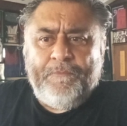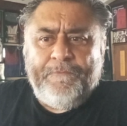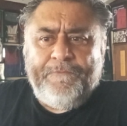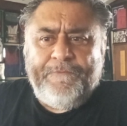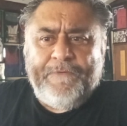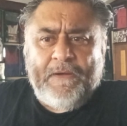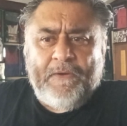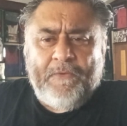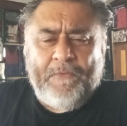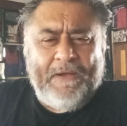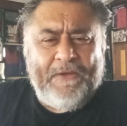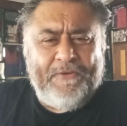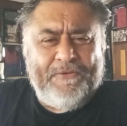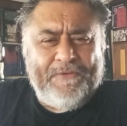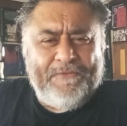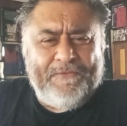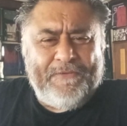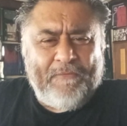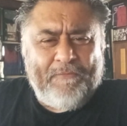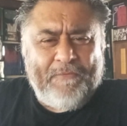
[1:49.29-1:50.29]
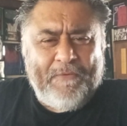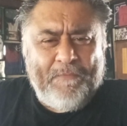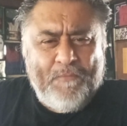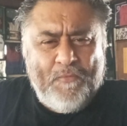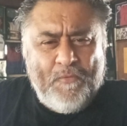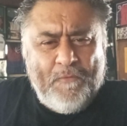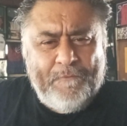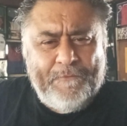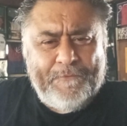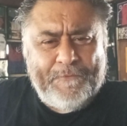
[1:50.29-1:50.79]
federations have
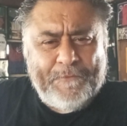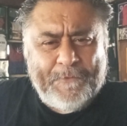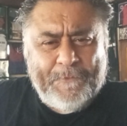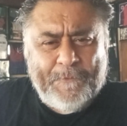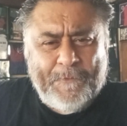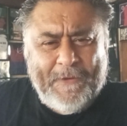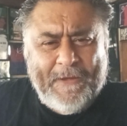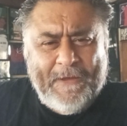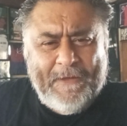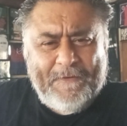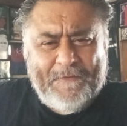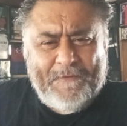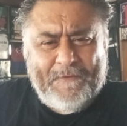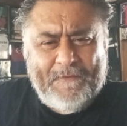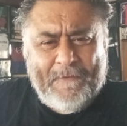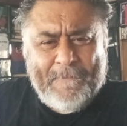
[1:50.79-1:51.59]
removed certain ranks.